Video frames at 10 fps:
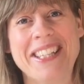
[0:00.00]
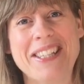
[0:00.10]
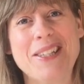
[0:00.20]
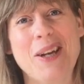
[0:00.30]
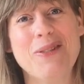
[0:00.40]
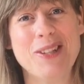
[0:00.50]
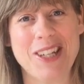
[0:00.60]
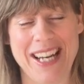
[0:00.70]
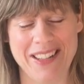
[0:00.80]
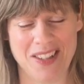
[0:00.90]
to sew the
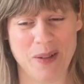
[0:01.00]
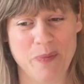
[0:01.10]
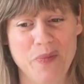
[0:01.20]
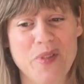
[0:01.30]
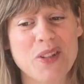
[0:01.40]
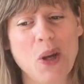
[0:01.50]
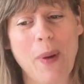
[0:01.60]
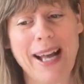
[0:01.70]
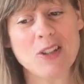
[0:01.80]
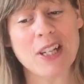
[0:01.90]
jeans so
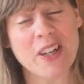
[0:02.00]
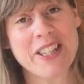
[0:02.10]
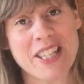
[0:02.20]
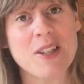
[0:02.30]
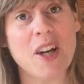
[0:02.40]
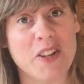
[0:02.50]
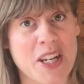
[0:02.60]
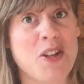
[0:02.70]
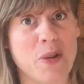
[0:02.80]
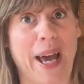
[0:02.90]
actually I did I
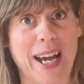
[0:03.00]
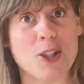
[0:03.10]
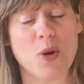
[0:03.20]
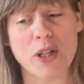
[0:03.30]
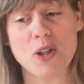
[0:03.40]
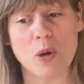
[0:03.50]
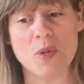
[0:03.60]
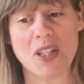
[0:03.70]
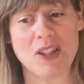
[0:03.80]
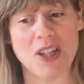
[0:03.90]
did do that I tried top
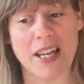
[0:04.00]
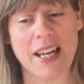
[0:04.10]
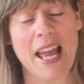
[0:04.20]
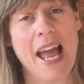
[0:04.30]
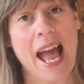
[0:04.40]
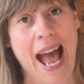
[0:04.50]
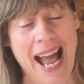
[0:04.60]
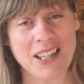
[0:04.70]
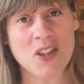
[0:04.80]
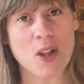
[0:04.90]
stitching
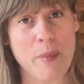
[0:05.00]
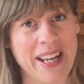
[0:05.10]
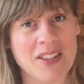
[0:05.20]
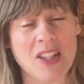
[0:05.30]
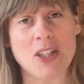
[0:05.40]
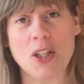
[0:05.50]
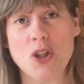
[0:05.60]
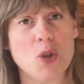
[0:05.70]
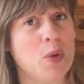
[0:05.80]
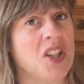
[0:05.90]
and the main stitching
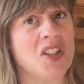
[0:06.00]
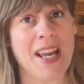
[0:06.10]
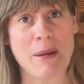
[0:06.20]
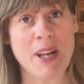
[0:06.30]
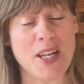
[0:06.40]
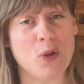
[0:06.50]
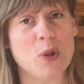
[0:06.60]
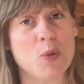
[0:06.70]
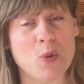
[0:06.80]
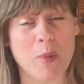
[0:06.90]
just with the same needle
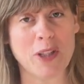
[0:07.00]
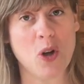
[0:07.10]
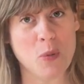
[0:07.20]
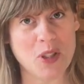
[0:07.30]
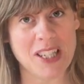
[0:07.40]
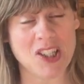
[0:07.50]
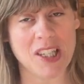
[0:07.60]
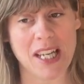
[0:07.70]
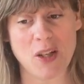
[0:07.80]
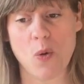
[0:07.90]
which was my top stitching
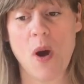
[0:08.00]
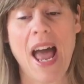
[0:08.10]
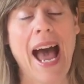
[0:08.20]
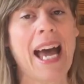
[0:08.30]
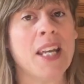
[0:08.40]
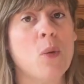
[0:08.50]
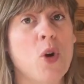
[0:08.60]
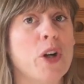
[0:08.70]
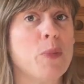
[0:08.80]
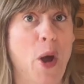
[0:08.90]
needle and it
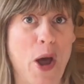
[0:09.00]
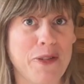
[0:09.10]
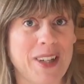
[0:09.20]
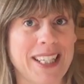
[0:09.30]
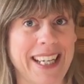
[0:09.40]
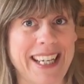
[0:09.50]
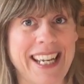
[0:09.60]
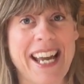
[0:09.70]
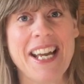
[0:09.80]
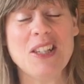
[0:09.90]
worked perfectly
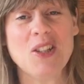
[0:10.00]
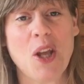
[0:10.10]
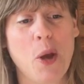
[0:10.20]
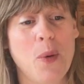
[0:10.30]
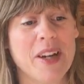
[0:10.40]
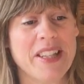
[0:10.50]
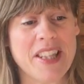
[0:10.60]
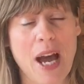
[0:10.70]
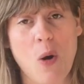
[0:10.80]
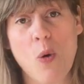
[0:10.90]
so I did
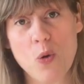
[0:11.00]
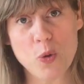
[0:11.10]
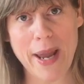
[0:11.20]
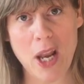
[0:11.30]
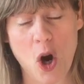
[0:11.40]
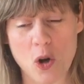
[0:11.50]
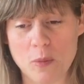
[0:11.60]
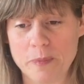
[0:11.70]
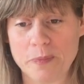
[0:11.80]
that all the way along